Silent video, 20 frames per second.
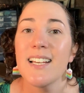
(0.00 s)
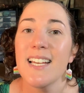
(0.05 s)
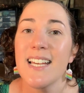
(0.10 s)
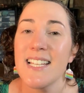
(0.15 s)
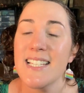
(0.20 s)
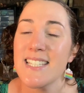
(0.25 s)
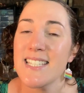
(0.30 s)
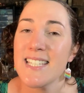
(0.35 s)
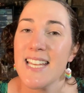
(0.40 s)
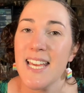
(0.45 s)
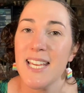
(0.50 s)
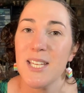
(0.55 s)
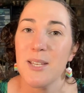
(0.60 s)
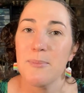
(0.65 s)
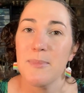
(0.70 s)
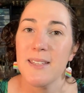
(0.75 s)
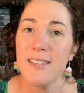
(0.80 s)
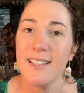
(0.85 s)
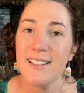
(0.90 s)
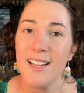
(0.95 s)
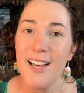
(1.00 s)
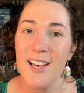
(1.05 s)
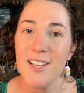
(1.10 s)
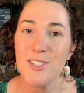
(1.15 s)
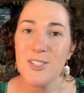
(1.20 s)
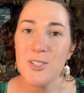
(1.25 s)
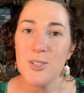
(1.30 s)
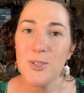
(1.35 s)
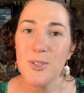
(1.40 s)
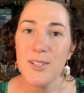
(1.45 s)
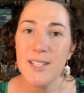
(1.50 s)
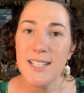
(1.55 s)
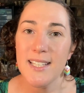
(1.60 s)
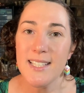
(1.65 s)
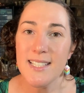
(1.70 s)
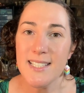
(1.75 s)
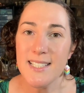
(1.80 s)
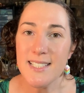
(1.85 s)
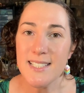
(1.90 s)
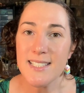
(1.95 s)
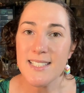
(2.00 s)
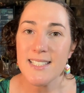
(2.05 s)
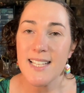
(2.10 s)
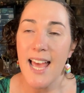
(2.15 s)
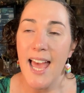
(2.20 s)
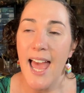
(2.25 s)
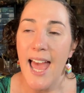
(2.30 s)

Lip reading: It's taken me the last 2 years,